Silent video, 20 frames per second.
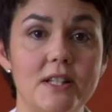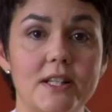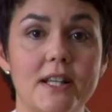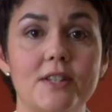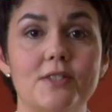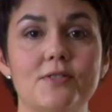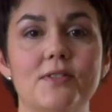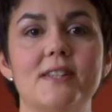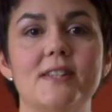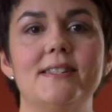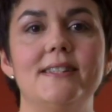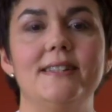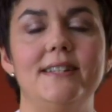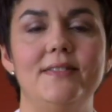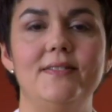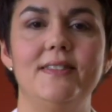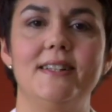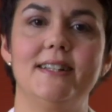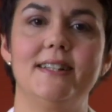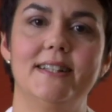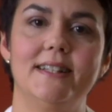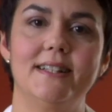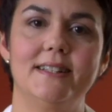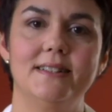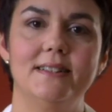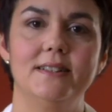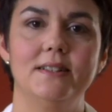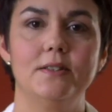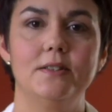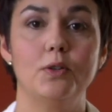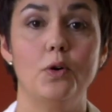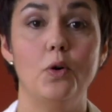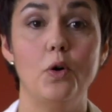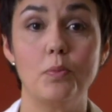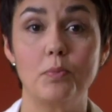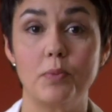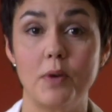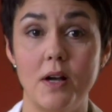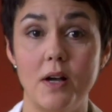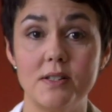to get dressed and leave the clinic. The
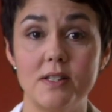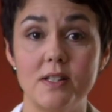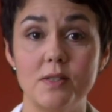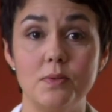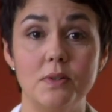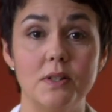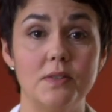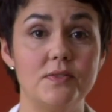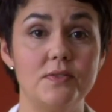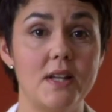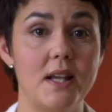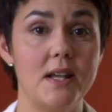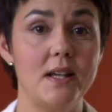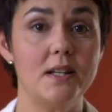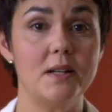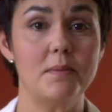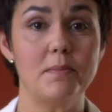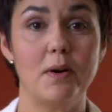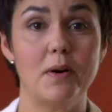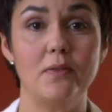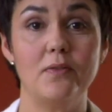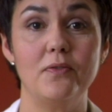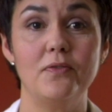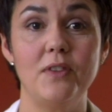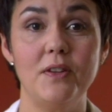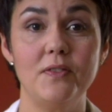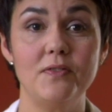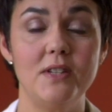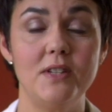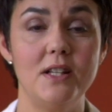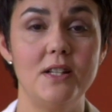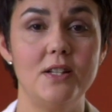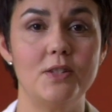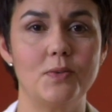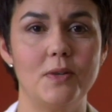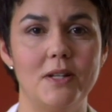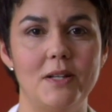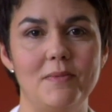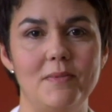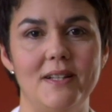whole process will have taken about 15 to
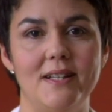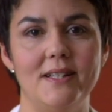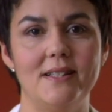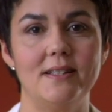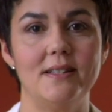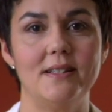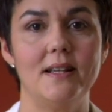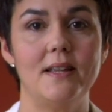20 minutes.